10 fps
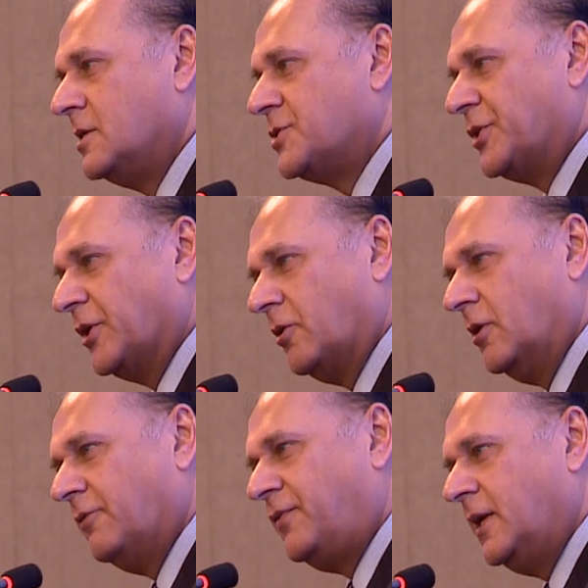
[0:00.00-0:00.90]
So the
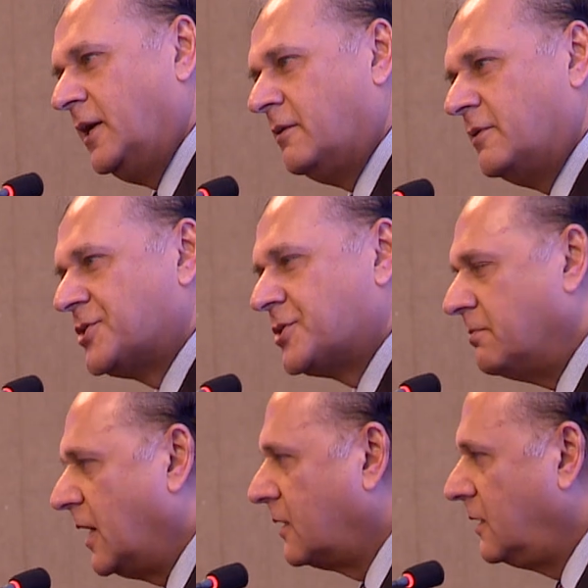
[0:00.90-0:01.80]
role of a leader is to
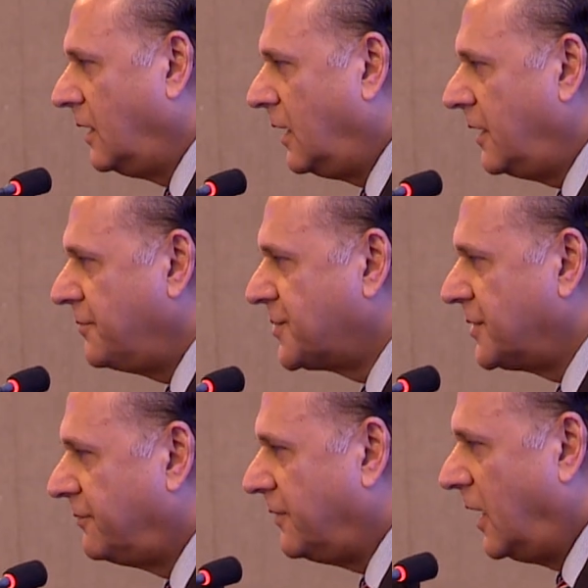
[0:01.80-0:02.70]
make the lives
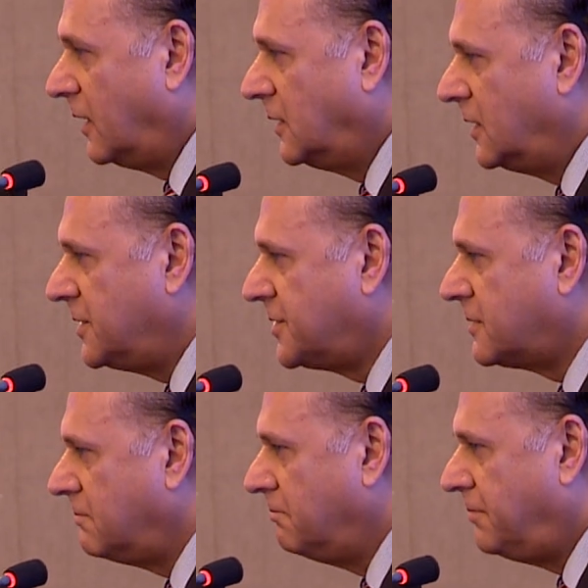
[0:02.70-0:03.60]
of
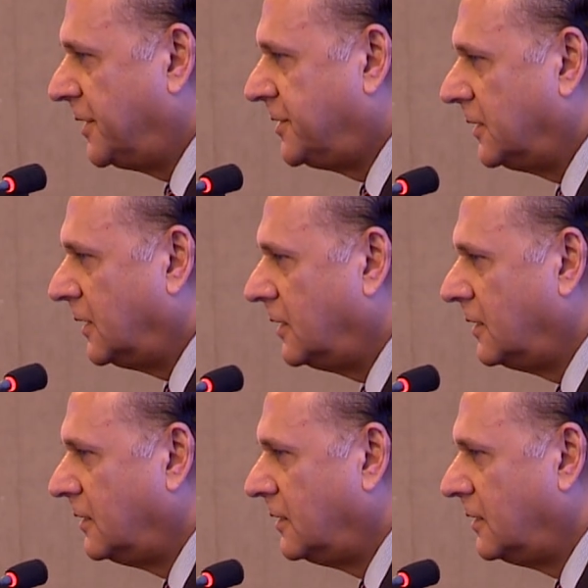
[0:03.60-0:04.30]
others better.